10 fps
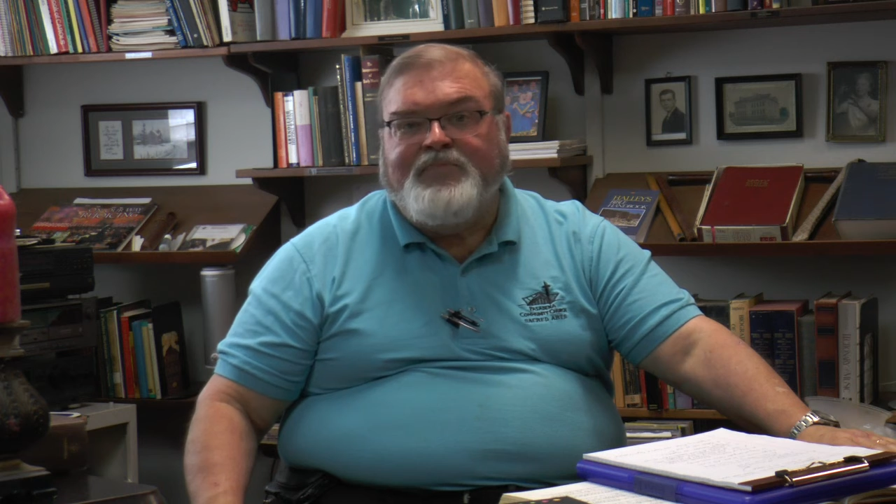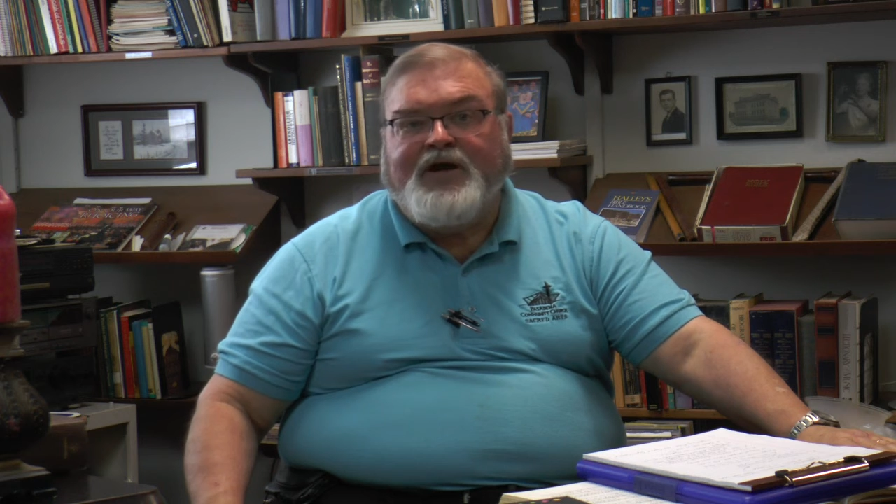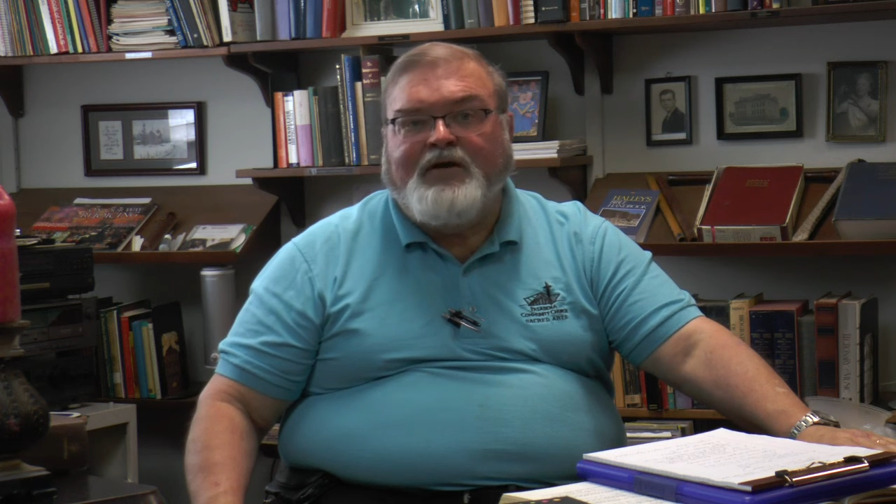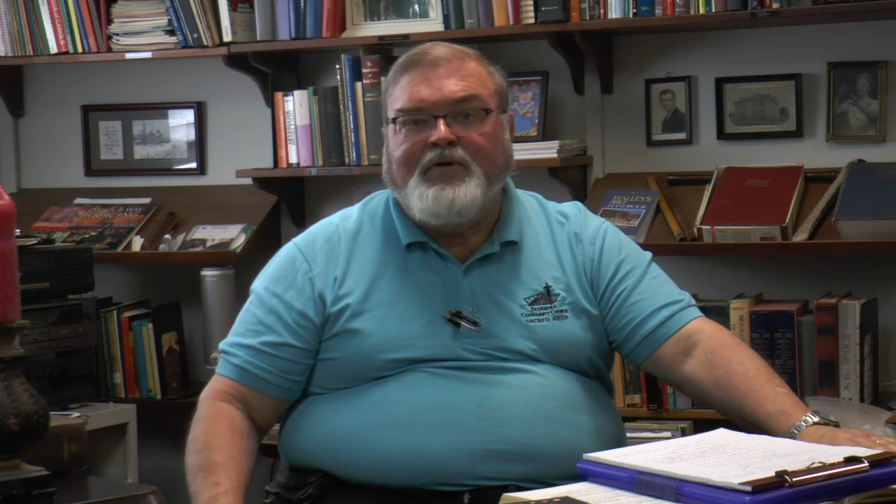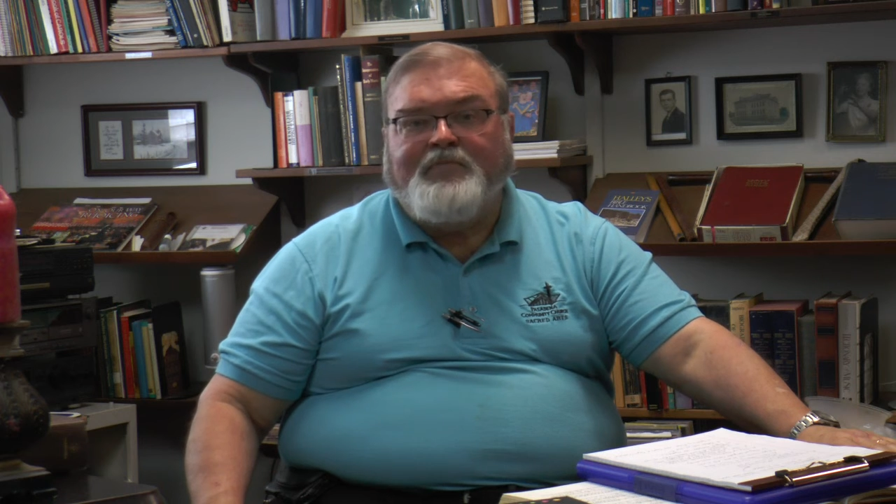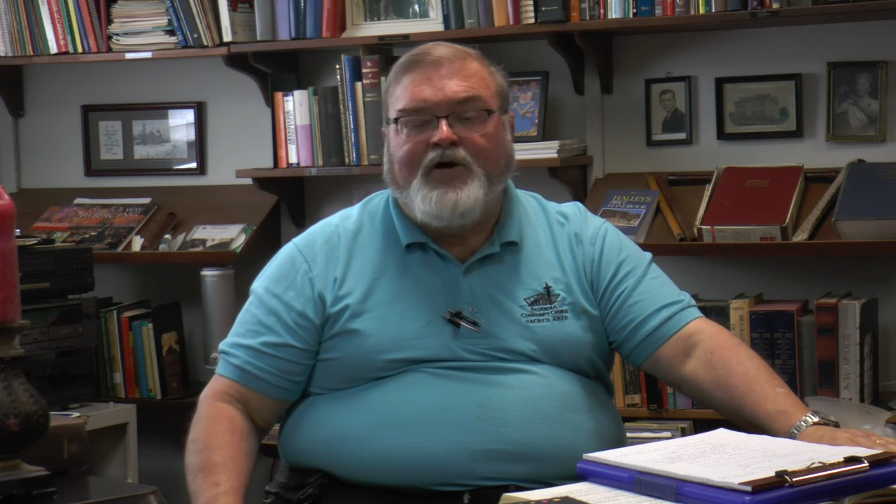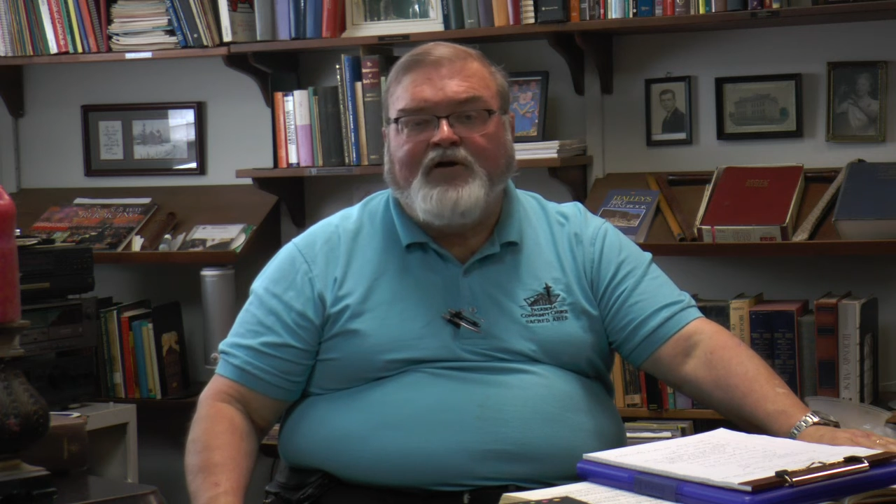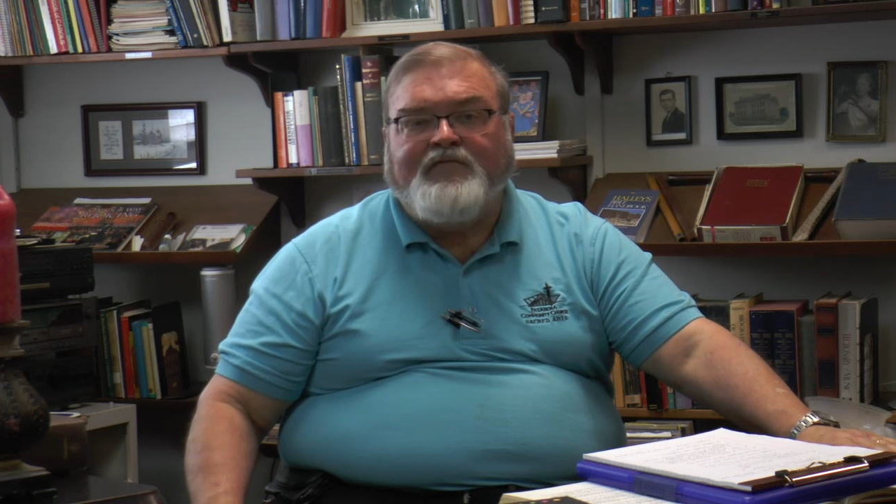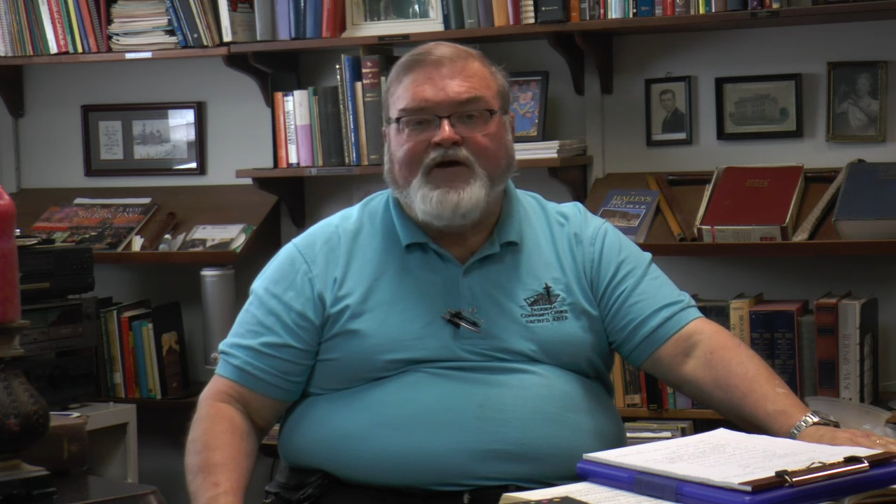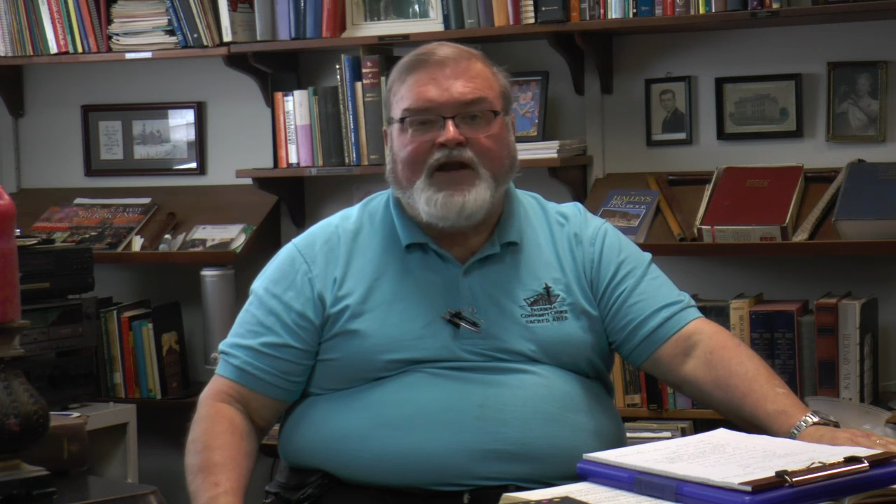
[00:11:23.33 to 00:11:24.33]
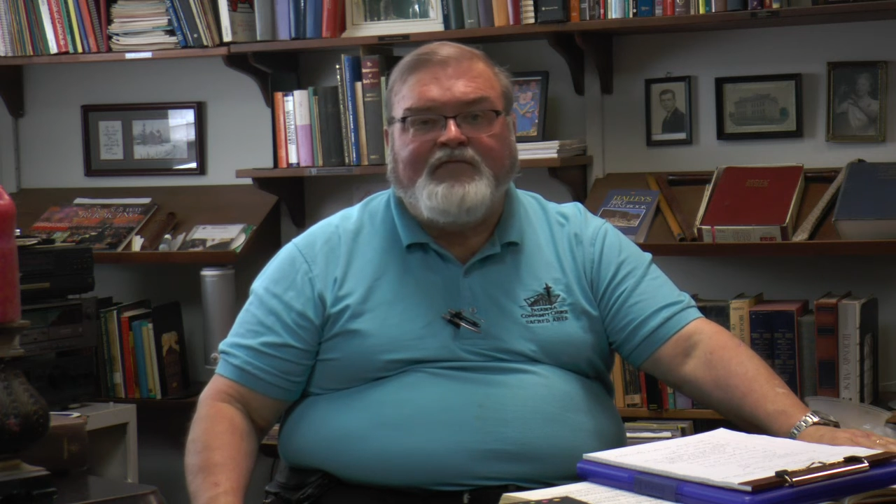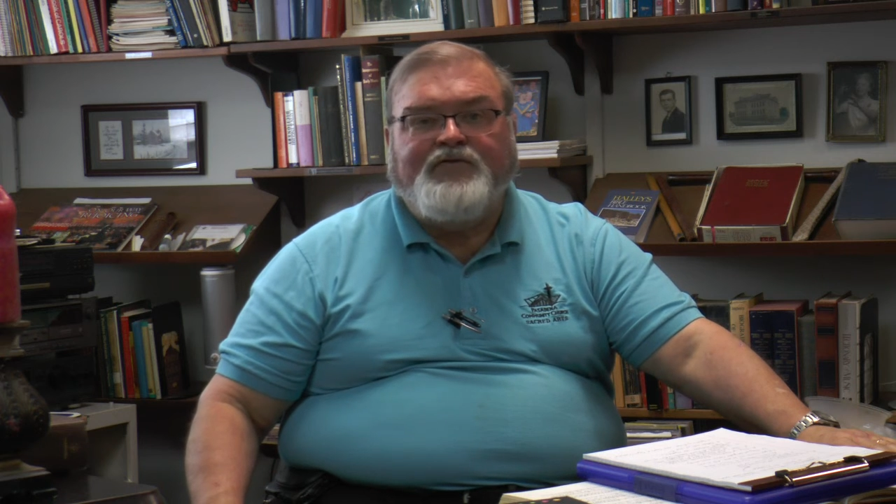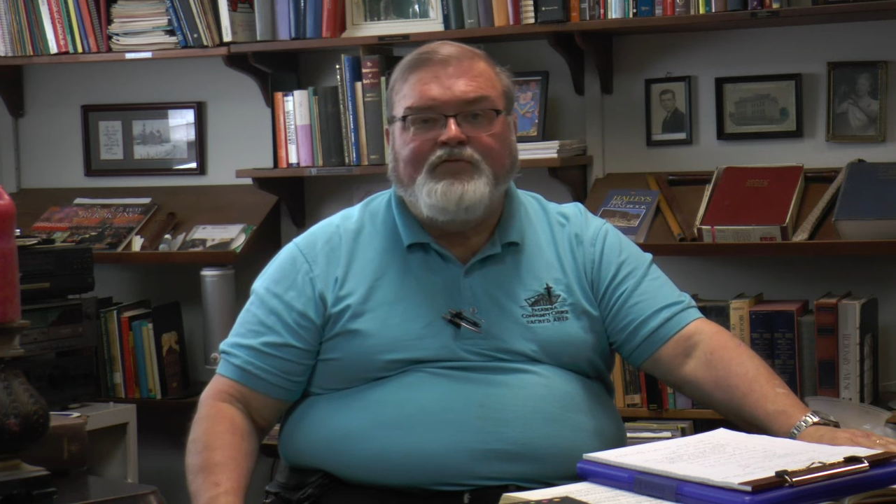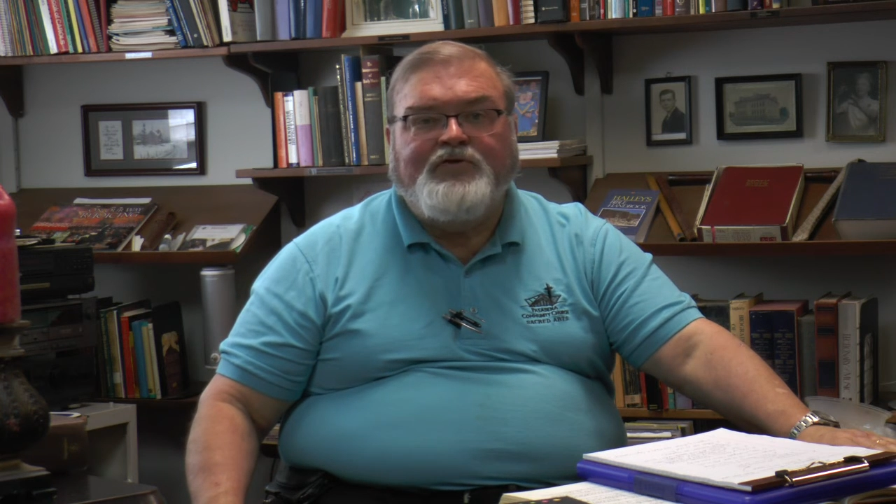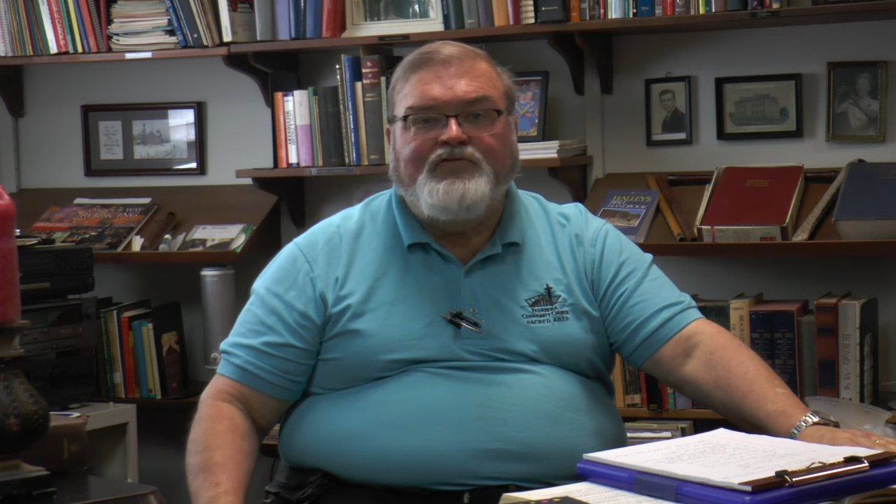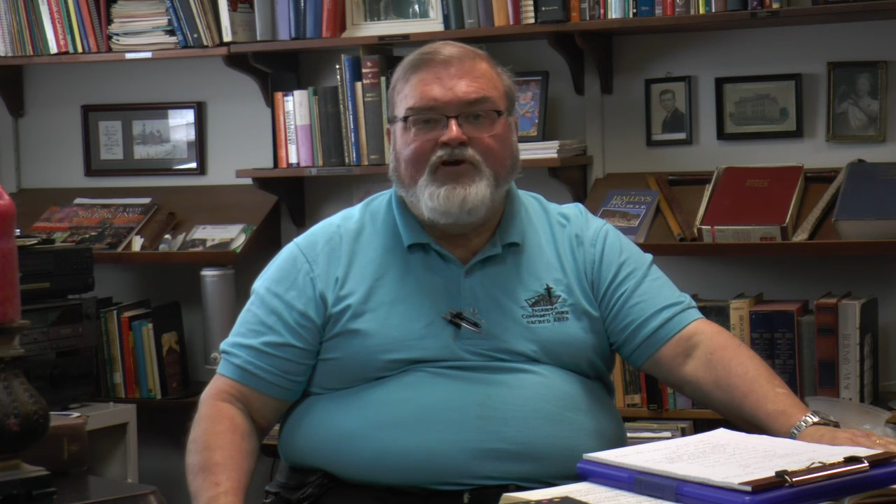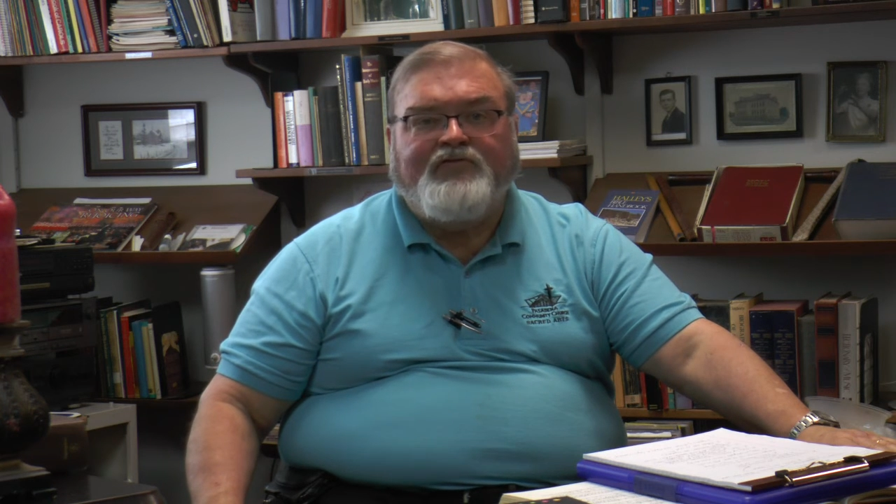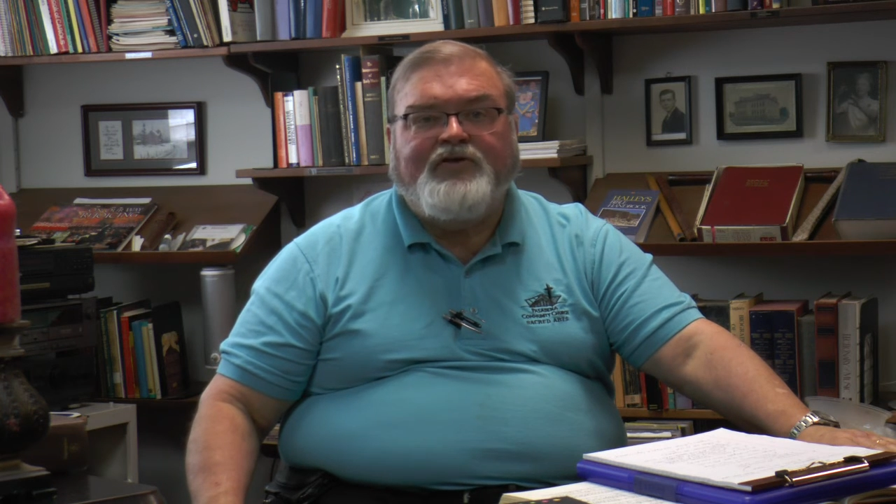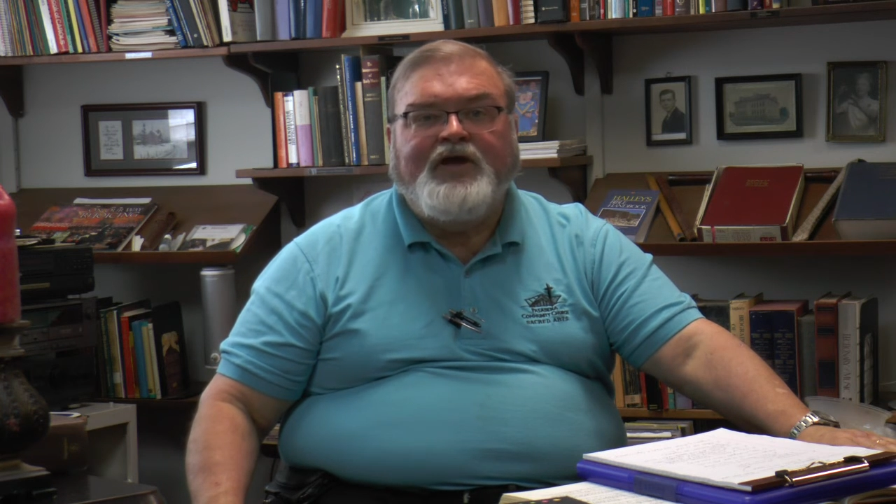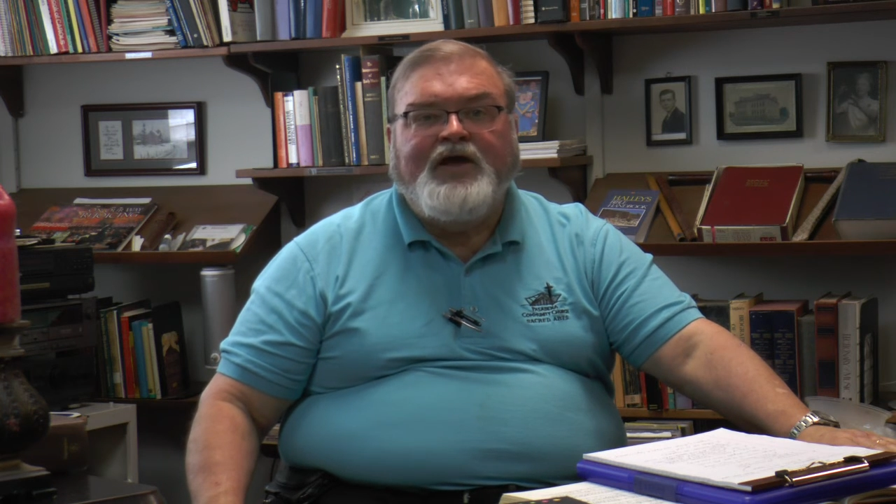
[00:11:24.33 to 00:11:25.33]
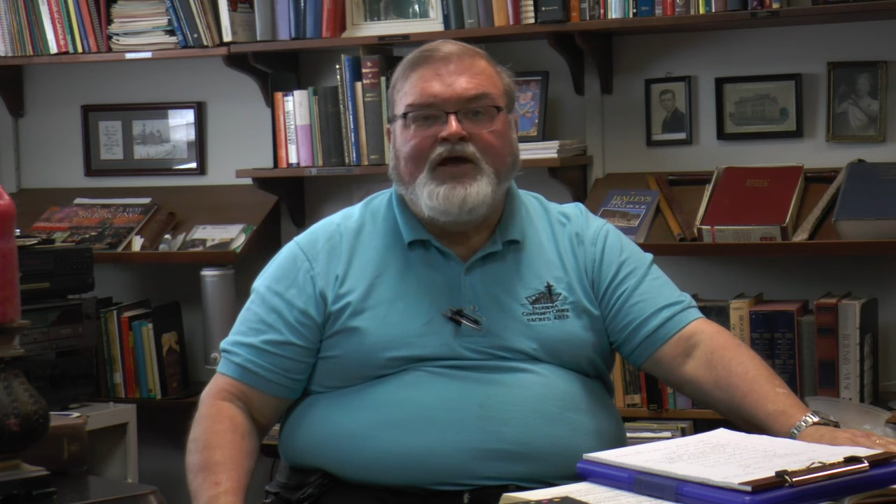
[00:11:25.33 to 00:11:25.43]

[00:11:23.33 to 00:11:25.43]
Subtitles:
become a part of that, if you would just,